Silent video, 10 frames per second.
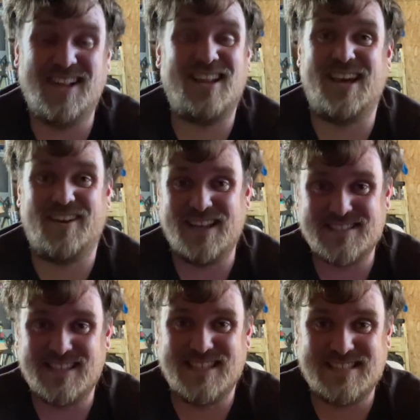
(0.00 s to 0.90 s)
hilarious
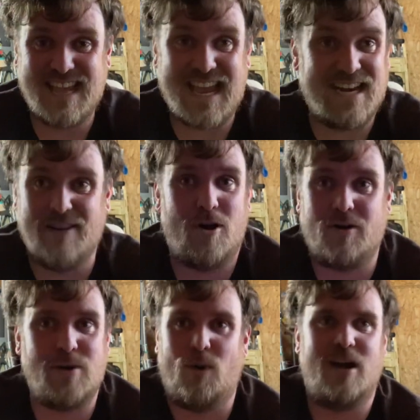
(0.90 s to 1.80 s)
to this day, and I've
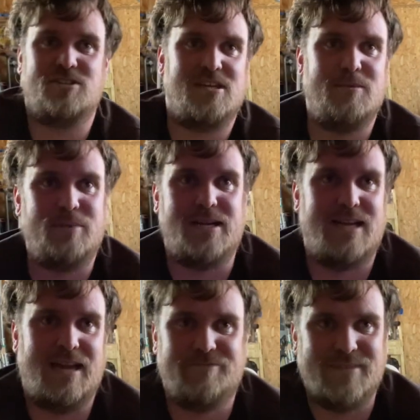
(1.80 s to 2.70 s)
already watched it, but
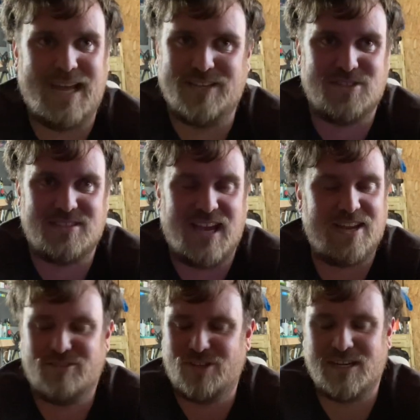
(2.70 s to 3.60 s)
I
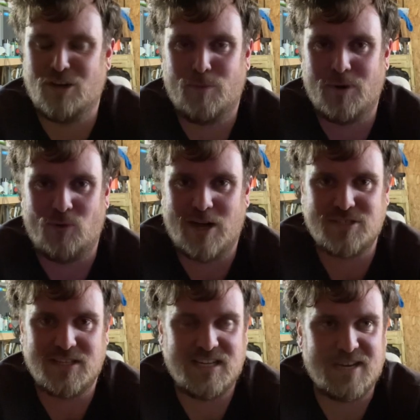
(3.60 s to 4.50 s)
couldn't help but
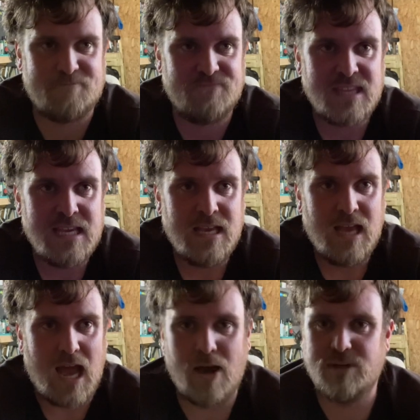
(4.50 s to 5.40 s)
watch it again.
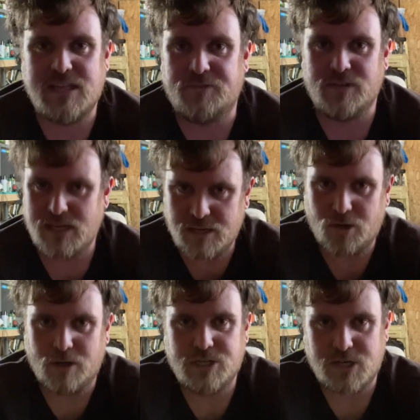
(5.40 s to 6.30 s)
I would definitely
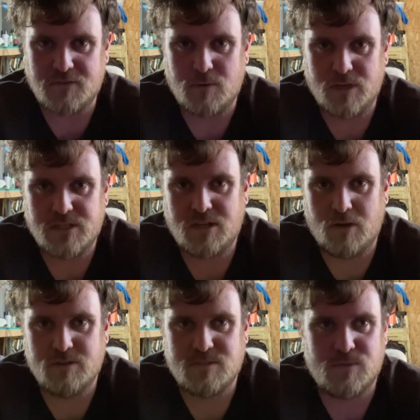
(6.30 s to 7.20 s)
encourage everyone to
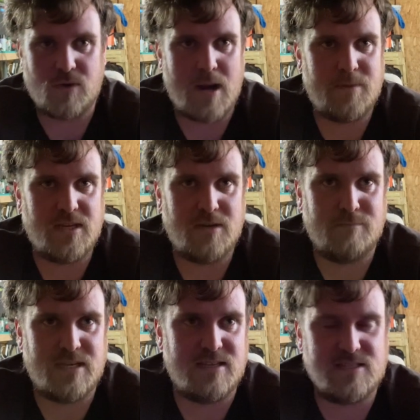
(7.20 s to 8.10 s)
go and subscribe to
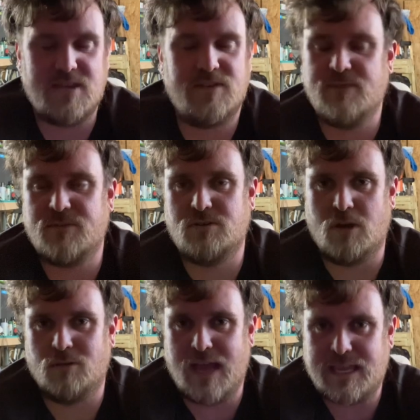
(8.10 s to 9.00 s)
him, because even if you
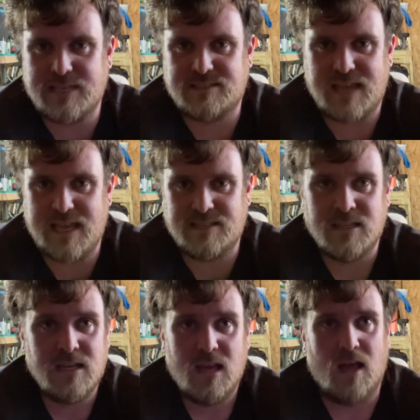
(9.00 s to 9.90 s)
don't like his takes,
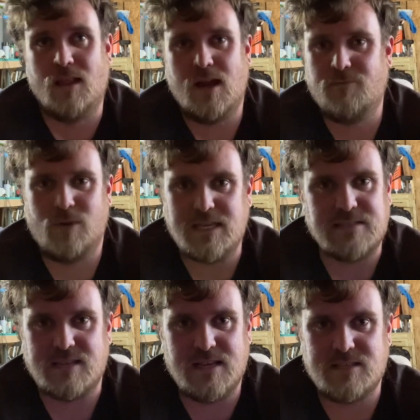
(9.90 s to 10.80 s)
a lot of what he
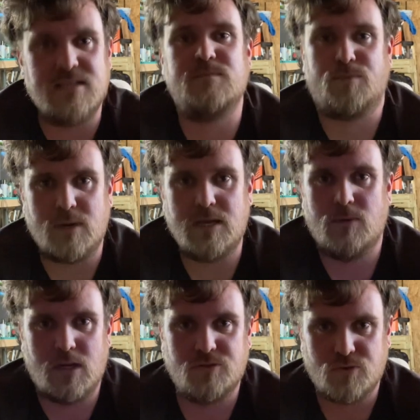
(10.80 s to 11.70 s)
says is pretty
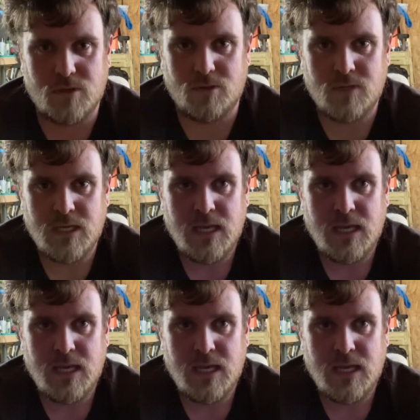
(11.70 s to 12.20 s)
well true.